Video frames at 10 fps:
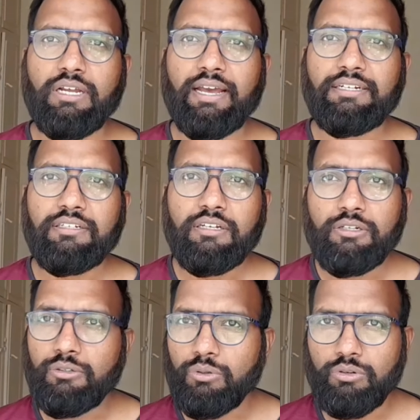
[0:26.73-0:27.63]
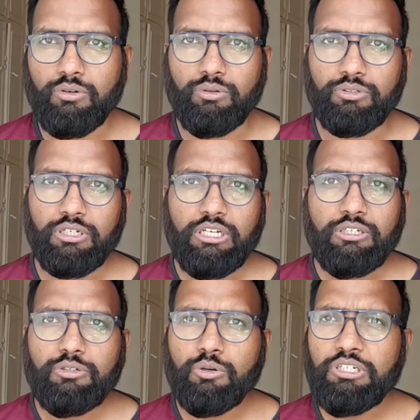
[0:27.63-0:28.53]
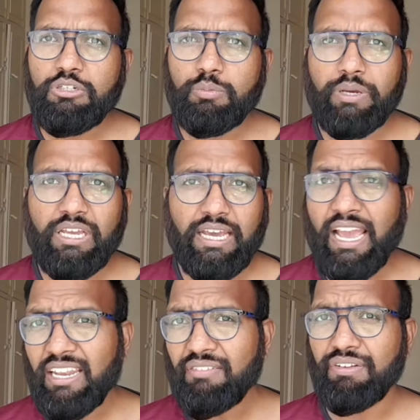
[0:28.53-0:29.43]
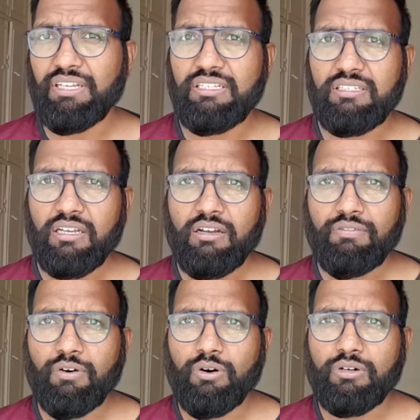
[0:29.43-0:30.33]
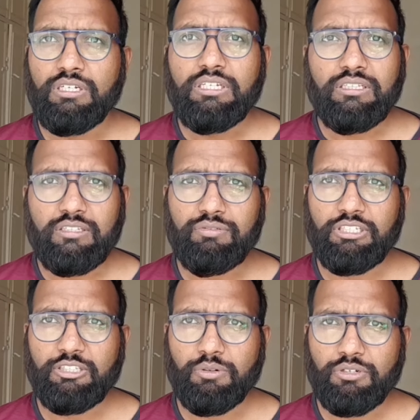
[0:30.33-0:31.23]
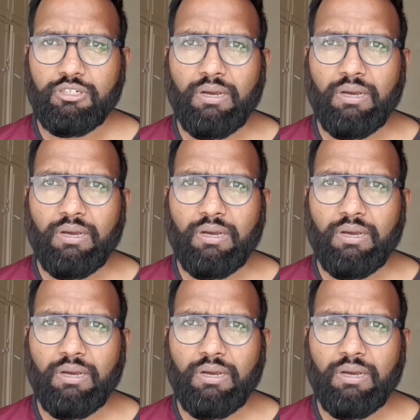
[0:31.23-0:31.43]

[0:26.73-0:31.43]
at no cost. You don't need to pay any fees for this visa sponsorship,